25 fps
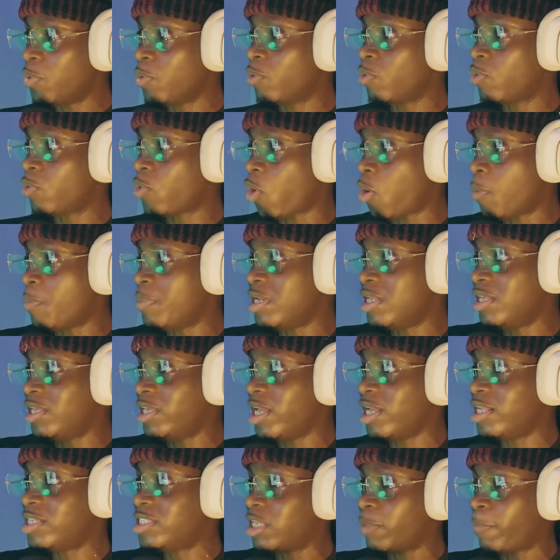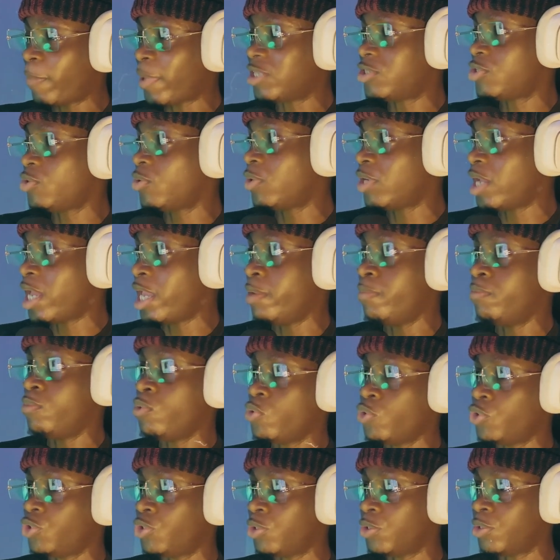communicates a particular
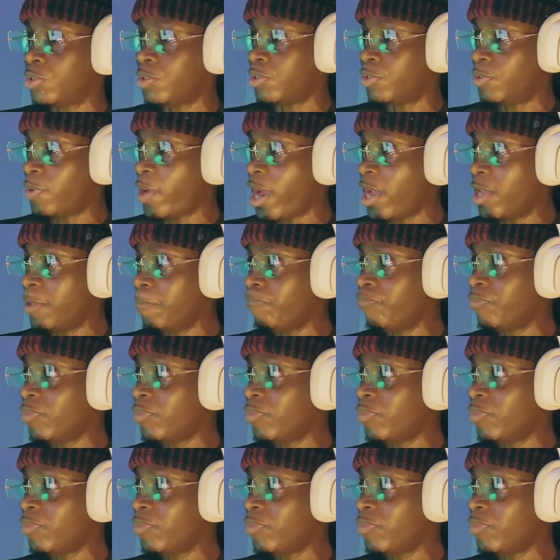emotion, right?